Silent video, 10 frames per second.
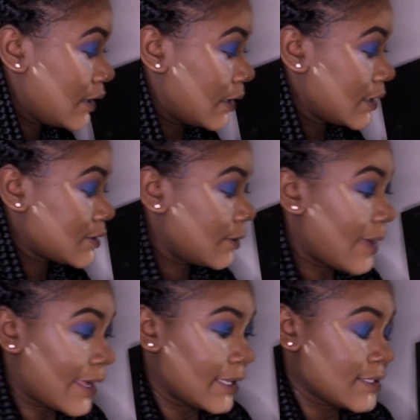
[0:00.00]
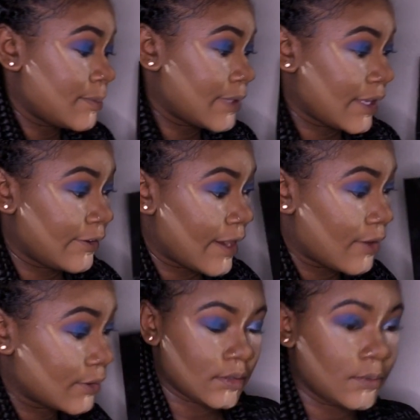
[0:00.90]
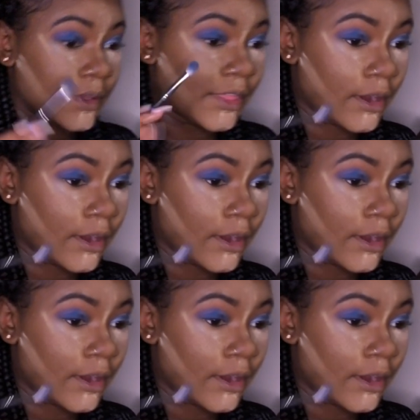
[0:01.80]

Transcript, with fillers: Now let's go back into playground with